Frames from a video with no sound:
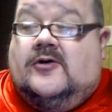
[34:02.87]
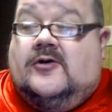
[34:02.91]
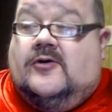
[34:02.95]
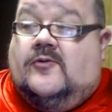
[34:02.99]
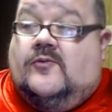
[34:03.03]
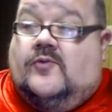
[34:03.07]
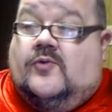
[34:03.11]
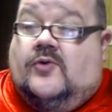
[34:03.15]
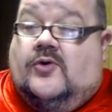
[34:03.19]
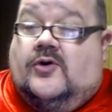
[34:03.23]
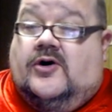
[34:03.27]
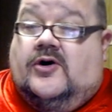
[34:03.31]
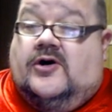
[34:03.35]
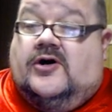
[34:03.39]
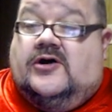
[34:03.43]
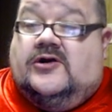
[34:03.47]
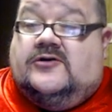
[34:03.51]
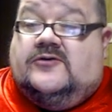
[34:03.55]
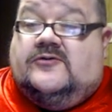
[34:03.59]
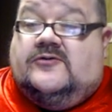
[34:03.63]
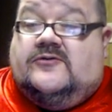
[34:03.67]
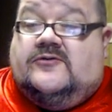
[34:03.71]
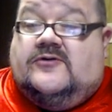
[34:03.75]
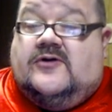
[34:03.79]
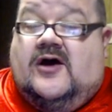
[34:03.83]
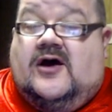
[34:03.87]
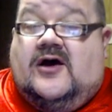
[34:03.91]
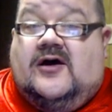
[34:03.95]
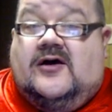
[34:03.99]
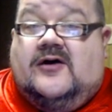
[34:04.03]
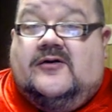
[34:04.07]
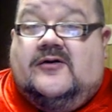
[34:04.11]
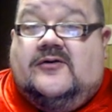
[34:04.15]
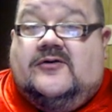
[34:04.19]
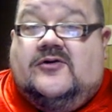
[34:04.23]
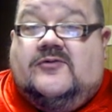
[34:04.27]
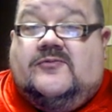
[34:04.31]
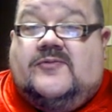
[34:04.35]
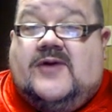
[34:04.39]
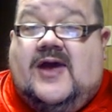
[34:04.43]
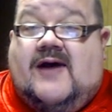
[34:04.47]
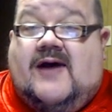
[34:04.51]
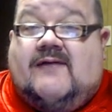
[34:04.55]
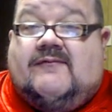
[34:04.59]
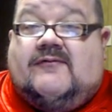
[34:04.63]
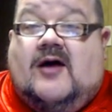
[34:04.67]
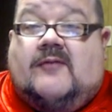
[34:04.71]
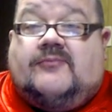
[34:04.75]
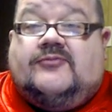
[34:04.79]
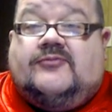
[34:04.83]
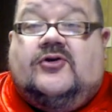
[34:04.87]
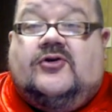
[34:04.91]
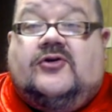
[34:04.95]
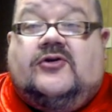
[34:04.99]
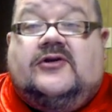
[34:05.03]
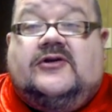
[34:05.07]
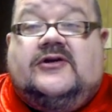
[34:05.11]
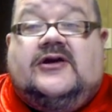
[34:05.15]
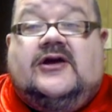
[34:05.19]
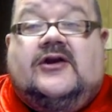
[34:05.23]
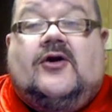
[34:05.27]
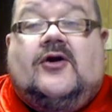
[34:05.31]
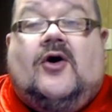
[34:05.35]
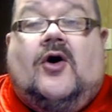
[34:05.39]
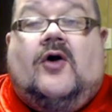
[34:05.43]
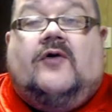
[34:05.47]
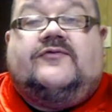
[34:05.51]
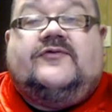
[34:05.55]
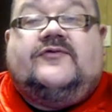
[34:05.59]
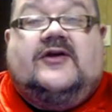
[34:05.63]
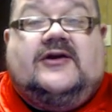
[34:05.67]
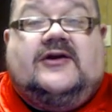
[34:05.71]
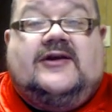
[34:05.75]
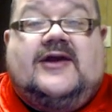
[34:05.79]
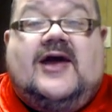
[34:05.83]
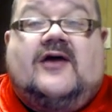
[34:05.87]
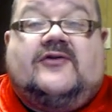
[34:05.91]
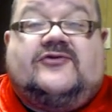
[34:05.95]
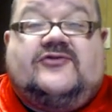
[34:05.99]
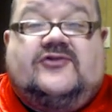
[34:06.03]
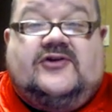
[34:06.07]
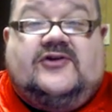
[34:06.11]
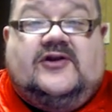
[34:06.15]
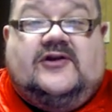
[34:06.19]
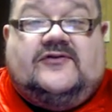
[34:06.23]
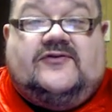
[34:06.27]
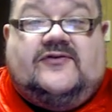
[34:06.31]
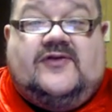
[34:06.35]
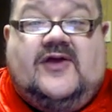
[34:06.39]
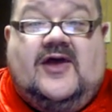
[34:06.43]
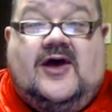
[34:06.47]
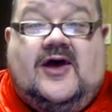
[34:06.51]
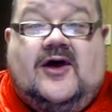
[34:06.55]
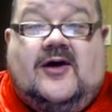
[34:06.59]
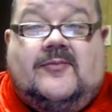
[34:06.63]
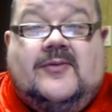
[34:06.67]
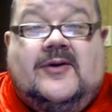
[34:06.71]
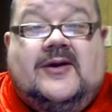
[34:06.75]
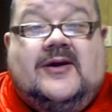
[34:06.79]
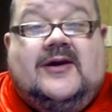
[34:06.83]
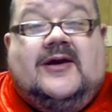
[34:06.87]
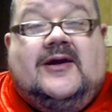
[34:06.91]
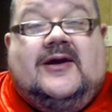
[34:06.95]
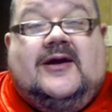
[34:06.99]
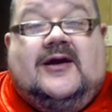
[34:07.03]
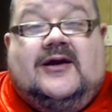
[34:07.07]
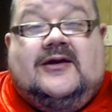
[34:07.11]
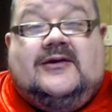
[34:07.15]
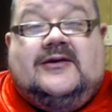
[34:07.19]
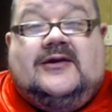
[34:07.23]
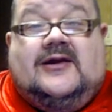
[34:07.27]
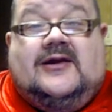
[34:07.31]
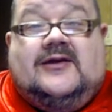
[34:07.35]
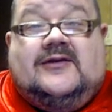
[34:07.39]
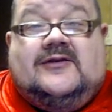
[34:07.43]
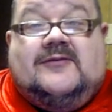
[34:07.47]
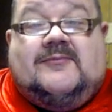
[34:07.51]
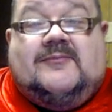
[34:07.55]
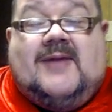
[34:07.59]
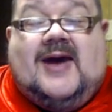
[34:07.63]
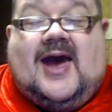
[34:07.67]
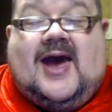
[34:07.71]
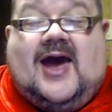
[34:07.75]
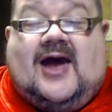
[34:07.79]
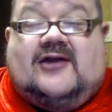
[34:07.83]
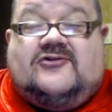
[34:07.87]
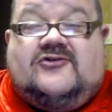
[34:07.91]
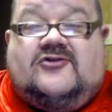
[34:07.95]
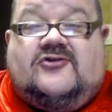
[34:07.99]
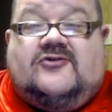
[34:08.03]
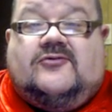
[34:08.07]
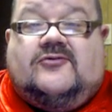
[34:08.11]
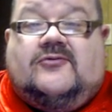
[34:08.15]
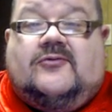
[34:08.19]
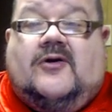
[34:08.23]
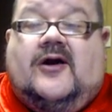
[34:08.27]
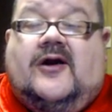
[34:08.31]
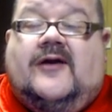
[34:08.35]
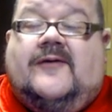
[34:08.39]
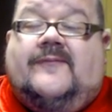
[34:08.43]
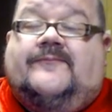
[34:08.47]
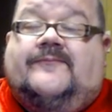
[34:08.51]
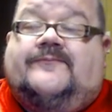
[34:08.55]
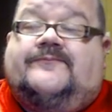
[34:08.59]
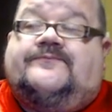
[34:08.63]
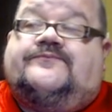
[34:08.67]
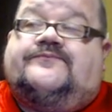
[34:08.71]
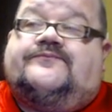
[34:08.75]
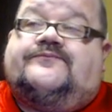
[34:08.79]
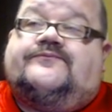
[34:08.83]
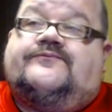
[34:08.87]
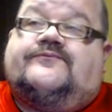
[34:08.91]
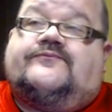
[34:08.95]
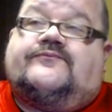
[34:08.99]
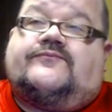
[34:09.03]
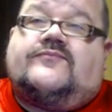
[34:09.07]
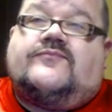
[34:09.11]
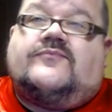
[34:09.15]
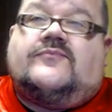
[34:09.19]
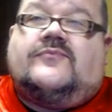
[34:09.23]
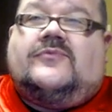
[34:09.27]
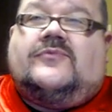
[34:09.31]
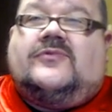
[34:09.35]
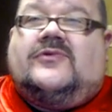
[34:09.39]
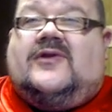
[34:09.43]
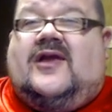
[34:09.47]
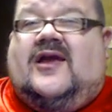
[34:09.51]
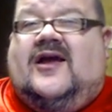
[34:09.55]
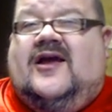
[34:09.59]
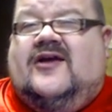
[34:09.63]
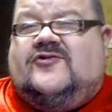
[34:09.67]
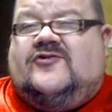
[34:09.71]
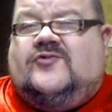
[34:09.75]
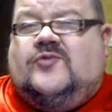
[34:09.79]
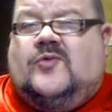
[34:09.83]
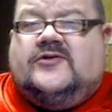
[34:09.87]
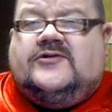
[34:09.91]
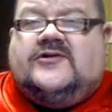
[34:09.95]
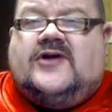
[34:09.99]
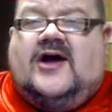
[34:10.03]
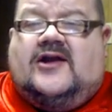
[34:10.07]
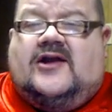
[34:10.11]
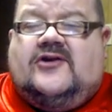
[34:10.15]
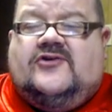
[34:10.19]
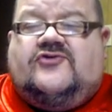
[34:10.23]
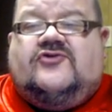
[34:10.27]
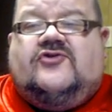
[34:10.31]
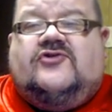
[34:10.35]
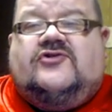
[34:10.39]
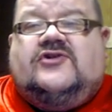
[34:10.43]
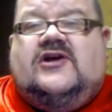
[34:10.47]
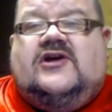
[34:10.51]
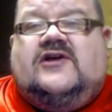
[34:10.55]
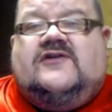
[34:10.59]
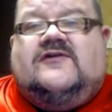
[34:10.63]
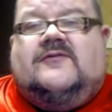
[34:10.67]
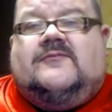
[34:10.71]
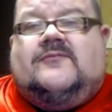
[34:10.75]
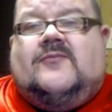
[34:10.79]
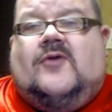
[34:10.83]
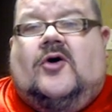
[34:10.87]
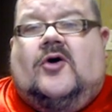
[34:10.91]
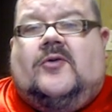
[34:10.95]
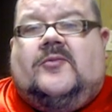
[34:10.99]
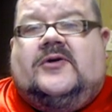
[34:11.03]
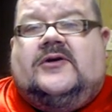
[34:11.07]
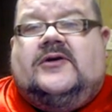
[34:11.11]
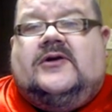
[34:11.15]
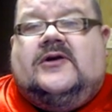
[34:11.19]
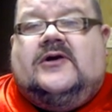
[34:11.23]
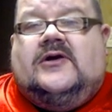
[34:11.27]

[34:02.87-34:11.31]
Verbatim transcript: would uh, you'd have an opportunity to get all 10 outs against them and end the match, right? That's one kind of strategic moment.